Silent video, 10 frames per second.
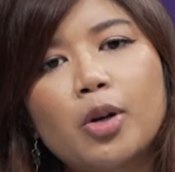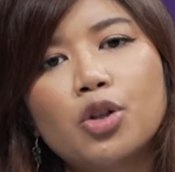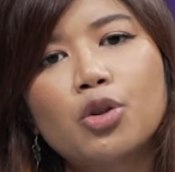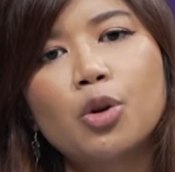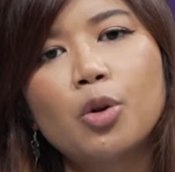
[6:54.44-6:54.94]

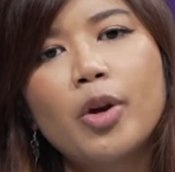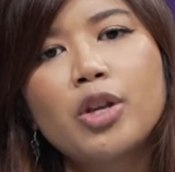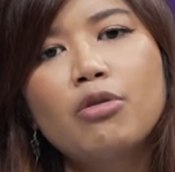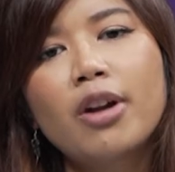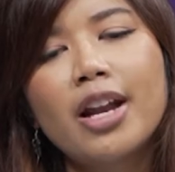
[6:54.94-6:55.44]
Control? When
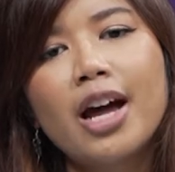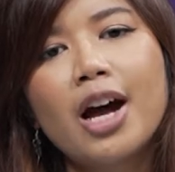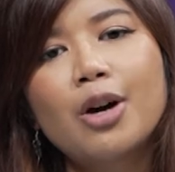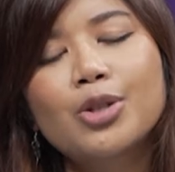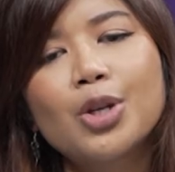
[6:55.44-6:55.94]
you run
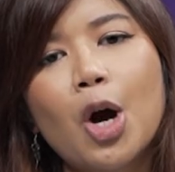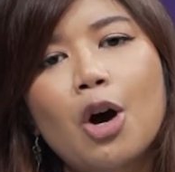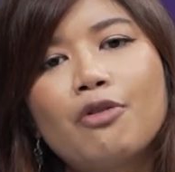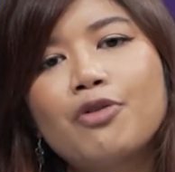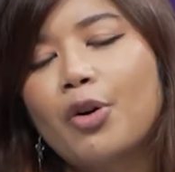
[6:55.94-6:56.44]
out
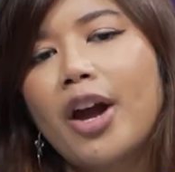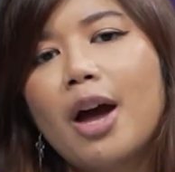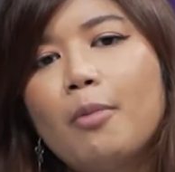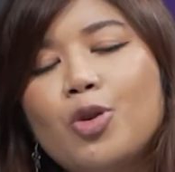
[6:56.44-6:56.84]
of your ammo,